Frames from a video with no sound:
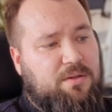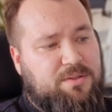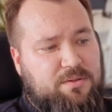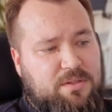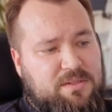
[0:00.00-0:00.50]

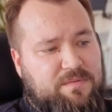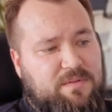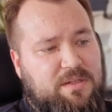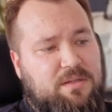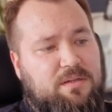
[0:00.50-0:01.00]

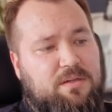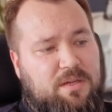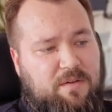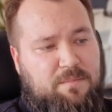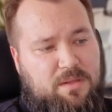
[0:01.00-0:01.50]
Alternatively,
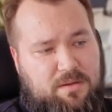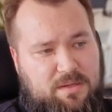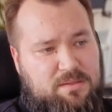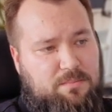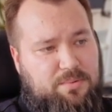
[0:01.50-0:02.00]
give me the
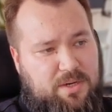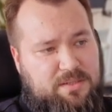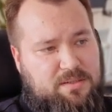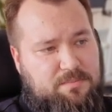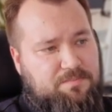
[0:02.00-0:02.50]
custom
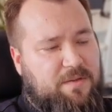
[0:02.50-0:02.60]
price.